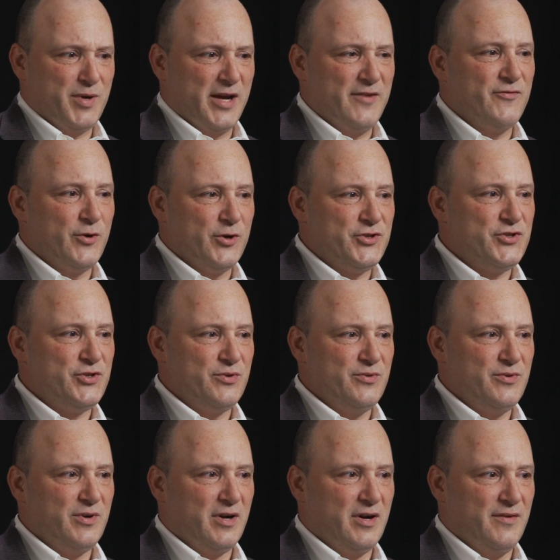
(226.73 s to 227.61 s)
by
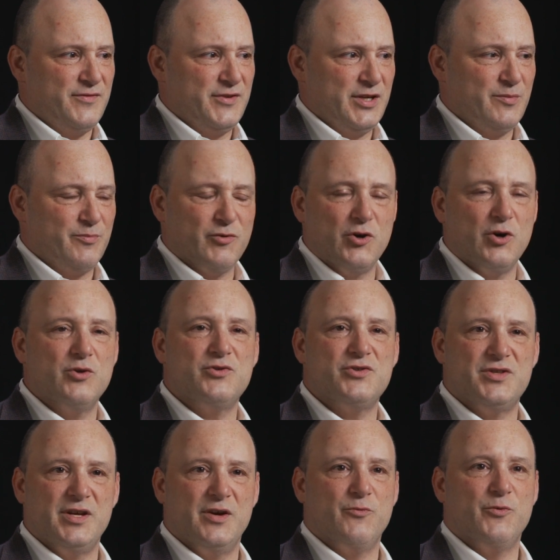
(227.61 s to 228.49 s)
virtue of the
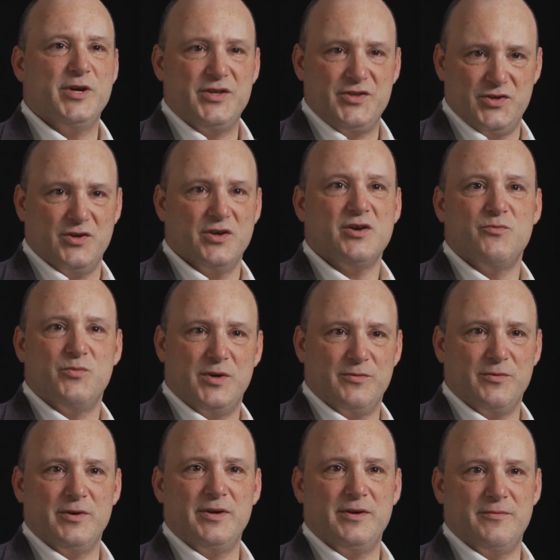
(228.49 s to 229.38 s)
approach that we took,
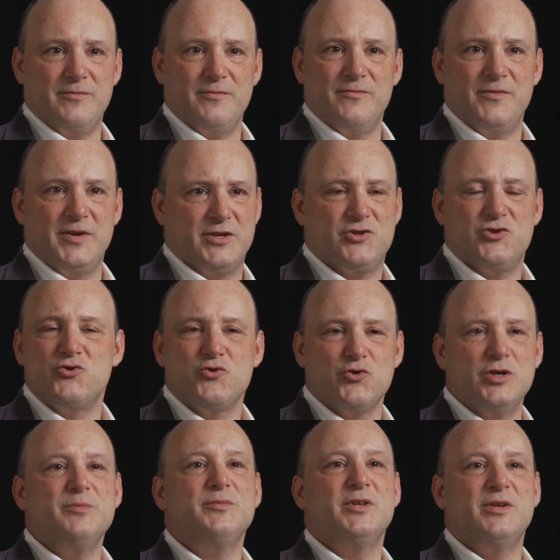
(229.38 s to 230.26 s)
we were
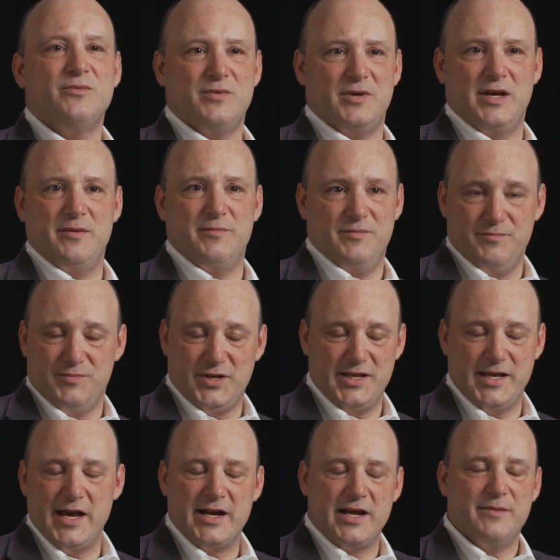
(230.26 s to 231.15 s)
extremely,
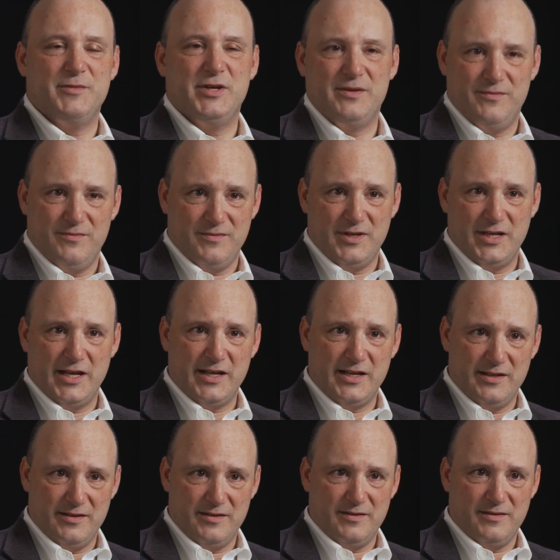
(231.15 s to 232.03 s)
by that I mean
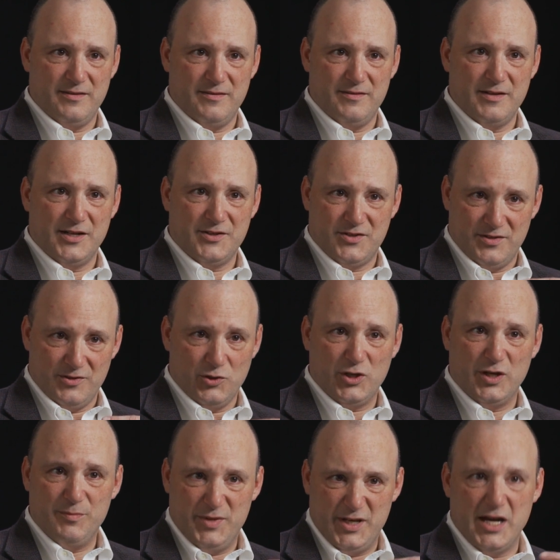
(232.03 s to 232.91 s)
getting, not
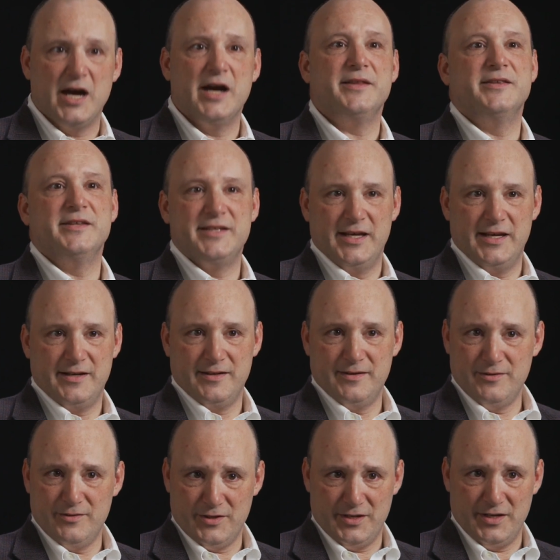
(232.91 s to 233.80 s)
looking behind the data,
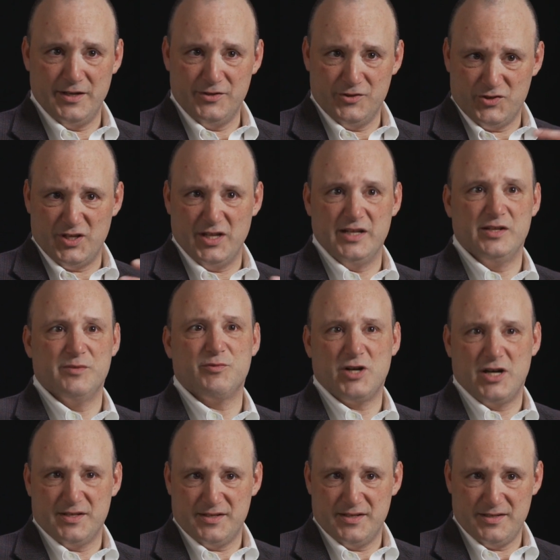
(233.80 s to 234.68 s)
looking, understanding the
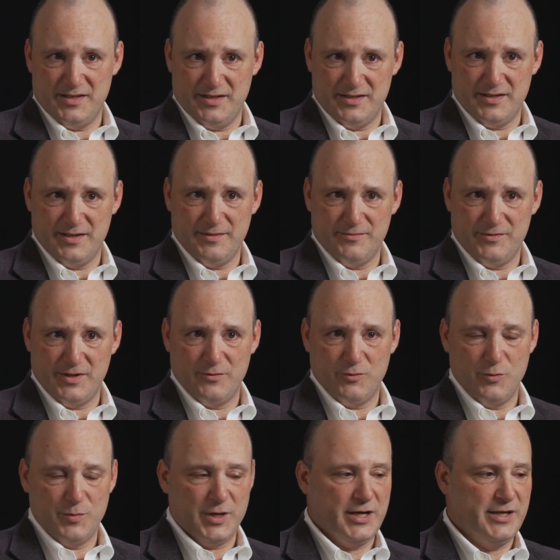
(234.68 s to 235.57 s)
processes
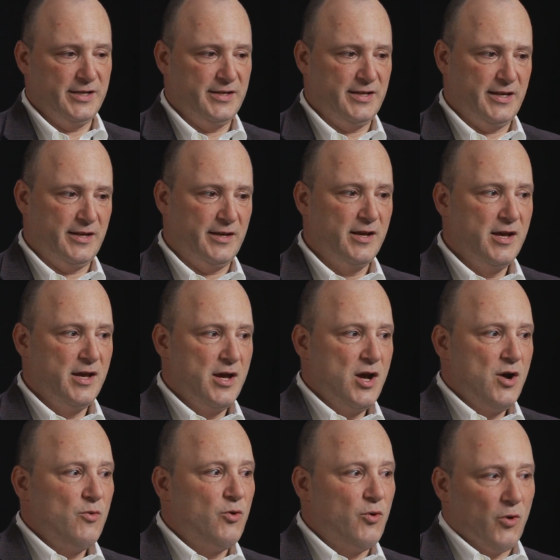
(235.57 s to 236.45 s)
that were behind the data,
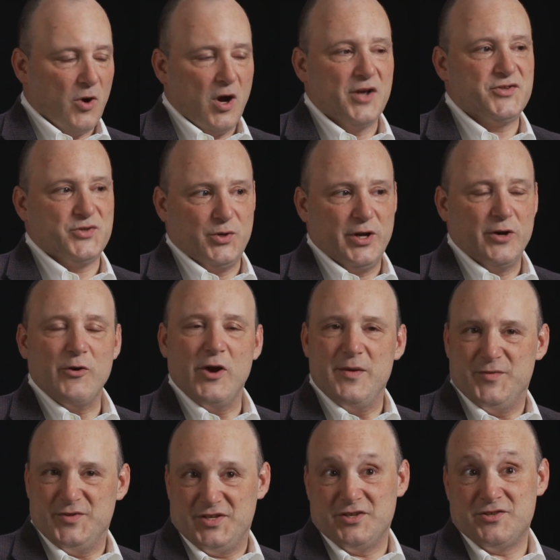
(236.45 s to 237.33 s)
we were also in a
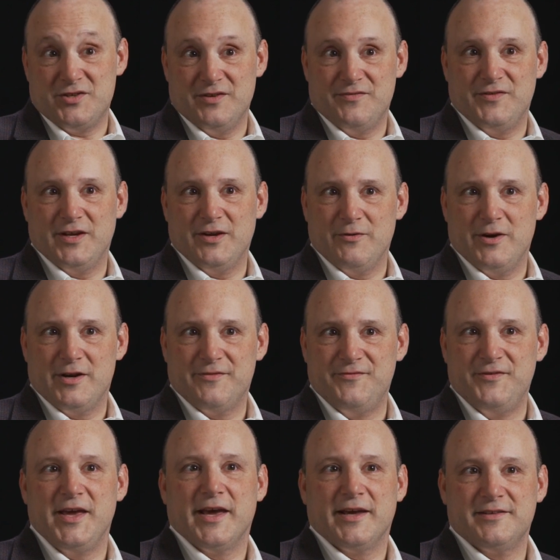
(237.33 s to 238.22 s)
great position to figure out a
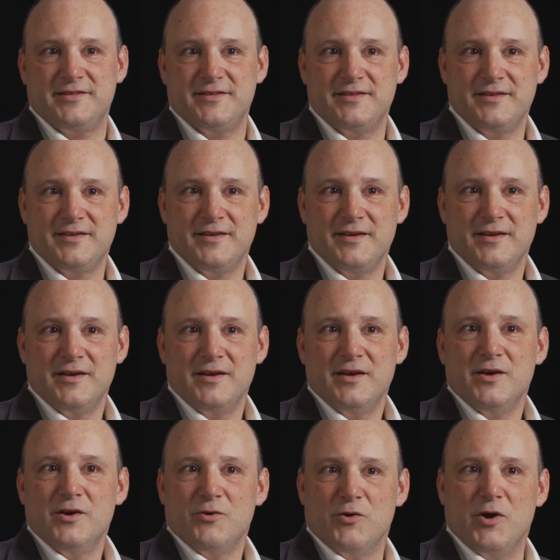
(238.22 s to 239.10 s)
fix.
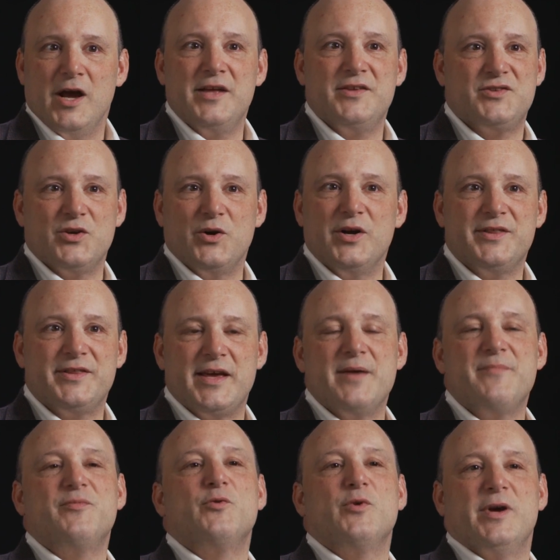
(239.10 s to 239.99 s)
Right, so at
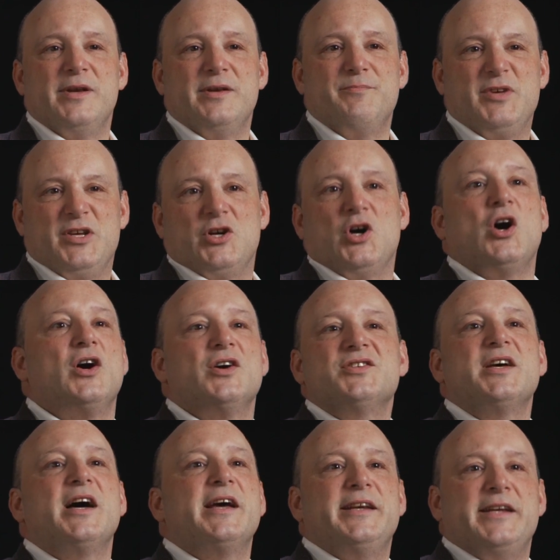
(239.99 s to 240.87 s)
that point,
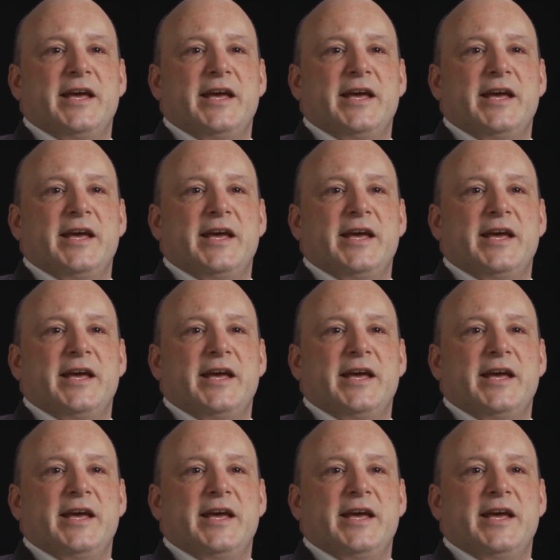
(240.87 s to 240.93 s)
because I